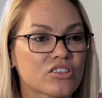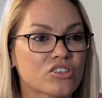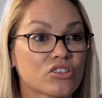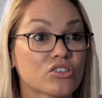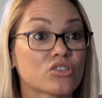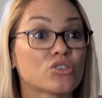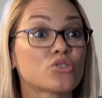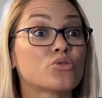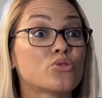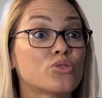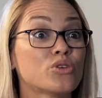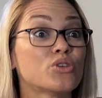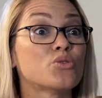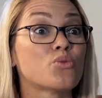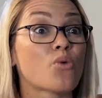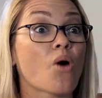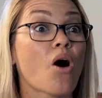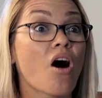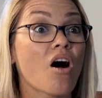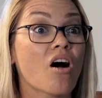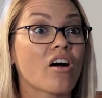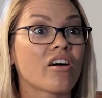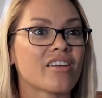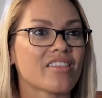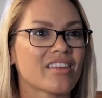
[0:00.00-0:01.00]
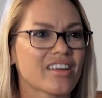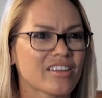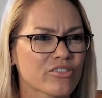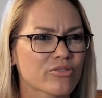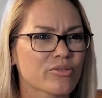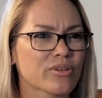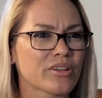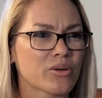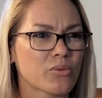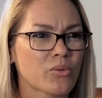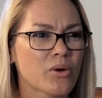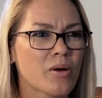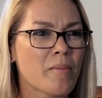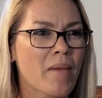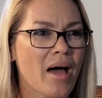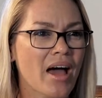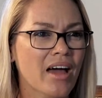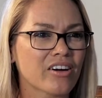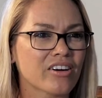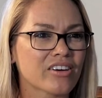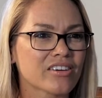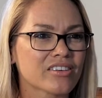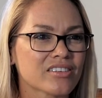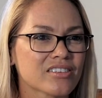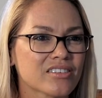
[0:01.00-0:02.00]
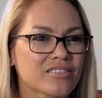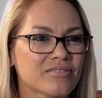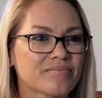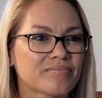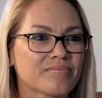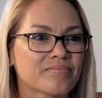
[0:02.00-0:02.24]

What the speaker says: just who you are, and that's really what matters.